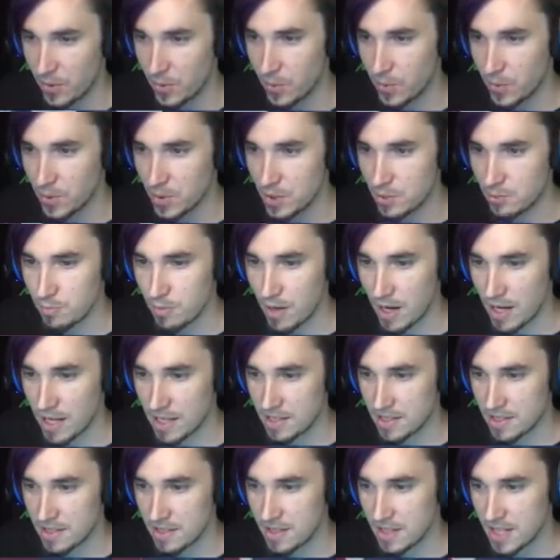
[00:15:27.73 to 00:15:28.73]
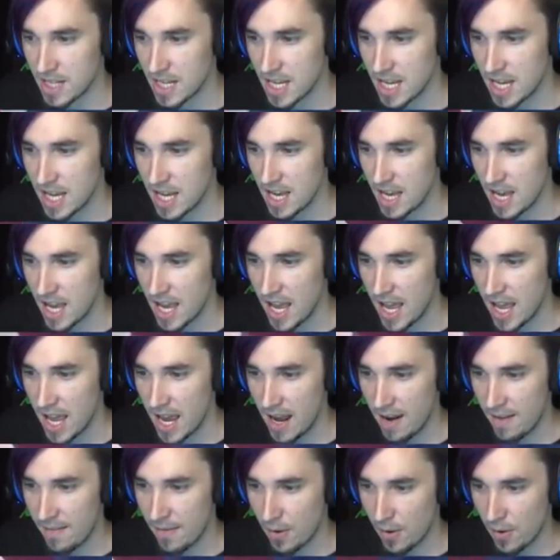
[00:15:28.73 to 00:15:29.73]
the coolest spots
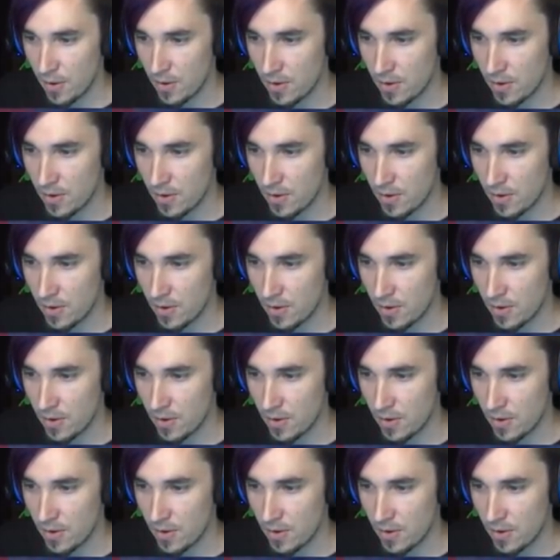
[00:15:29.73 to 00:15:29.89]
ever.